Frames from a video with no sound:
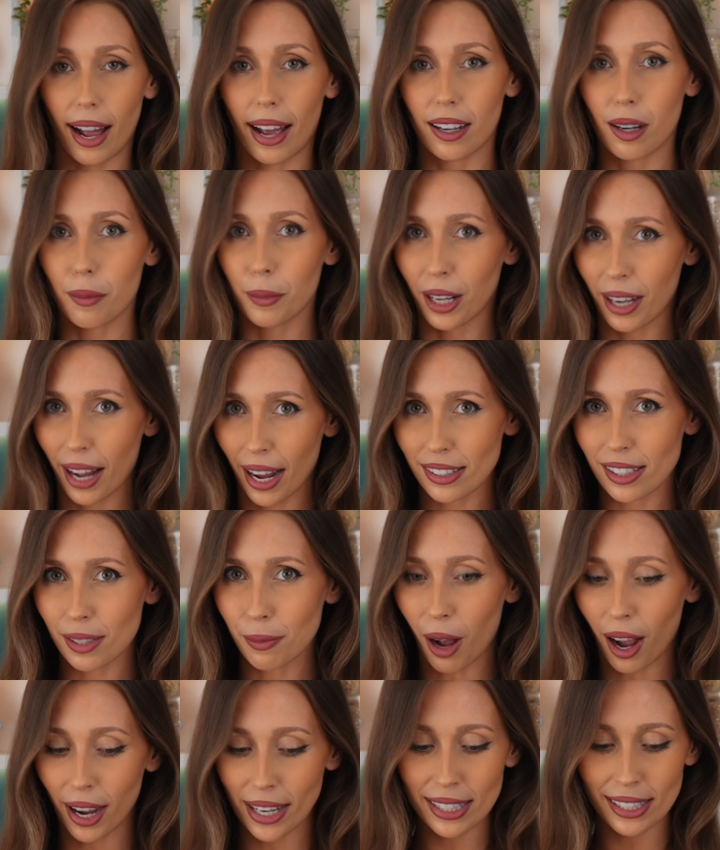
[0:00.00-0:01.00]
And I'm going to add some
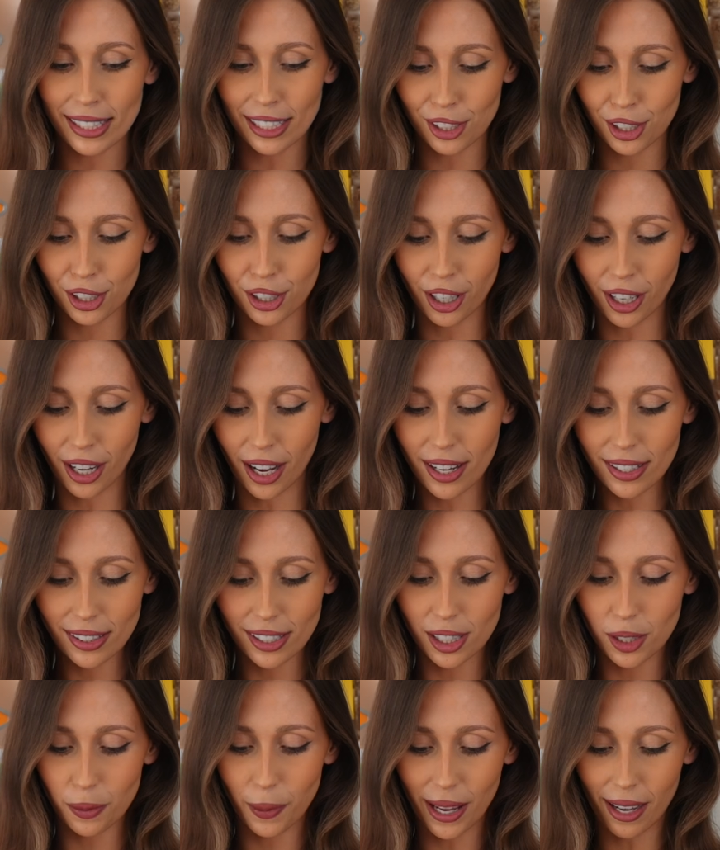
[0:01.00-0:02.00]
icing sugar to
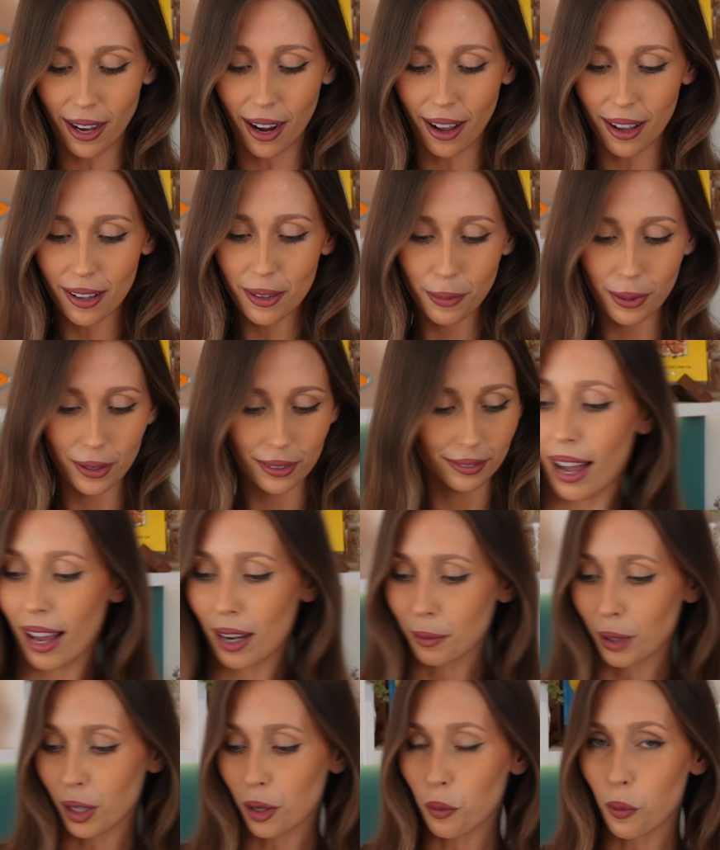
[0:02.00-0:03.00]
sweeten it up. And
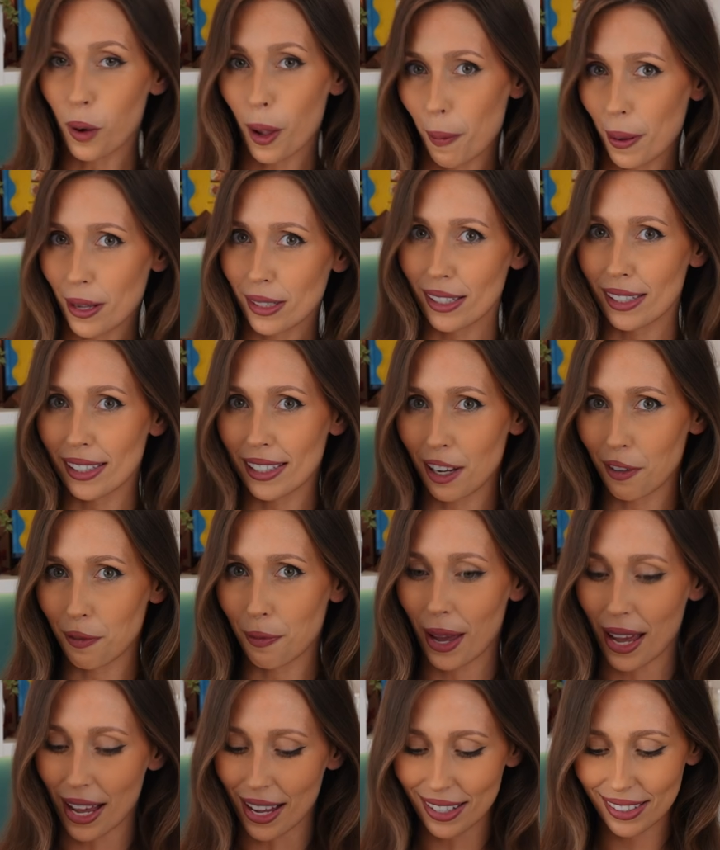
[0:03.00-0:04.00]
I'm going to whip it to stiff
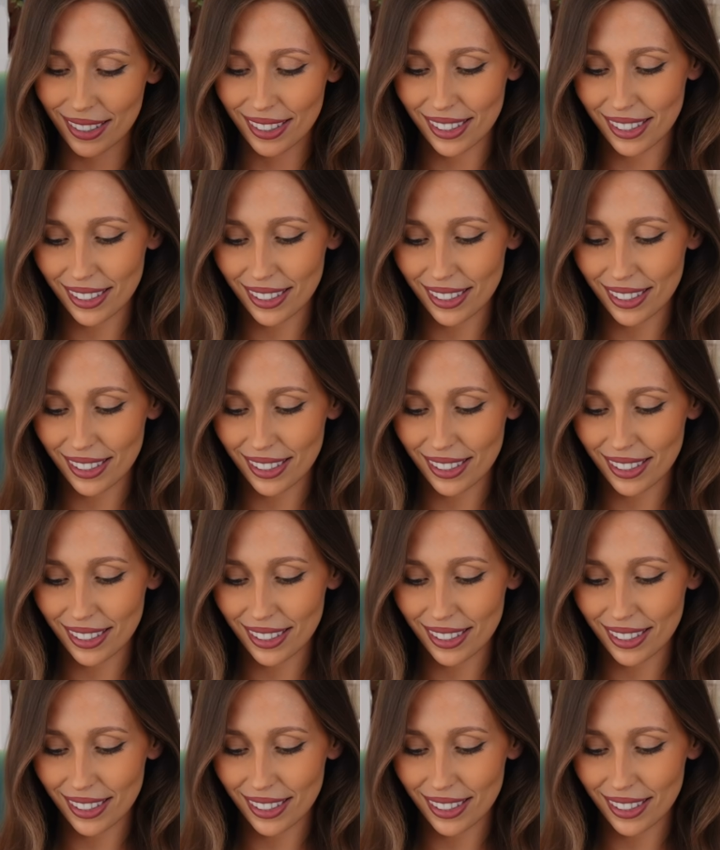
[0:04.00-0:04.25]
peaks.